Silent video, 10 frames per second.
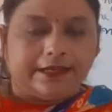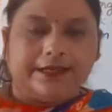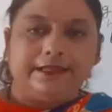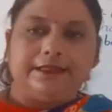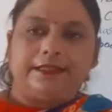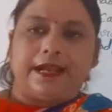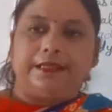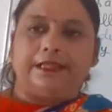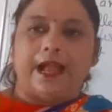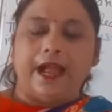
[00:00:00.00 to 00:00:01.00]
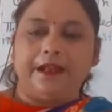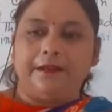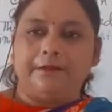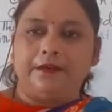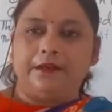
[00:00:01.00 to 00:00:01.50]
inside the
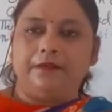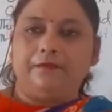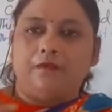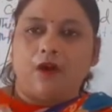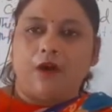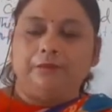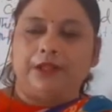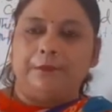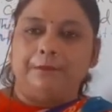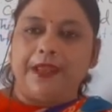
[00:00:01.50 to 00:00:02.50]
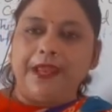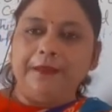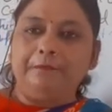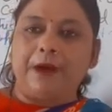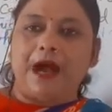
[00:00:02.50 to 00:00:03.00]
animal form the
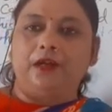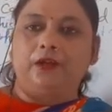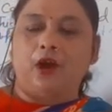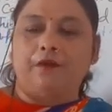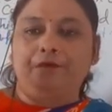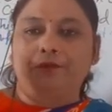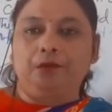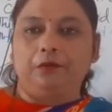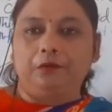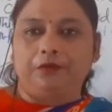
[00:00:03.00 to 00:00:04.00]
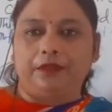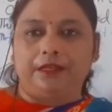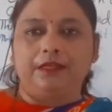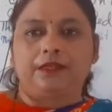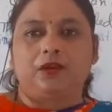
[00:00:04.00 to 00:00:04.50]
main part of tooth
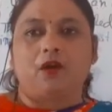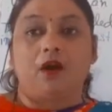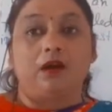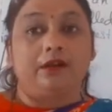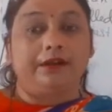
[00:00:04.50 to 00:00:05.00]
is called